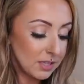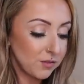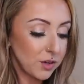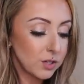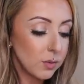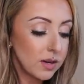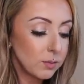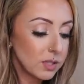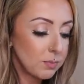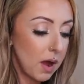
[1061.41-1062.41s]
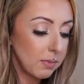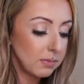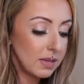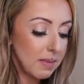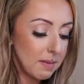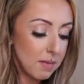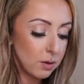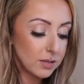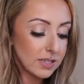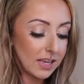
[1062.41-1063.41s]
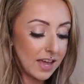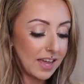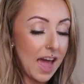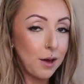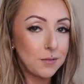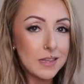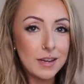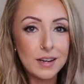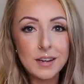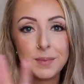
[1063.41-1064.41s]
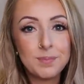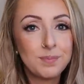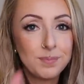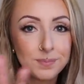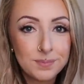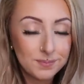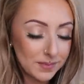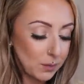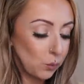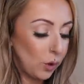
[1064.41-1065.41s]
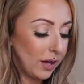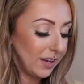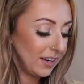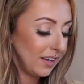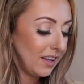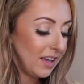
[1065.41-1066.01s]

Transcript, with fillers: This first one was probably my most like out there one.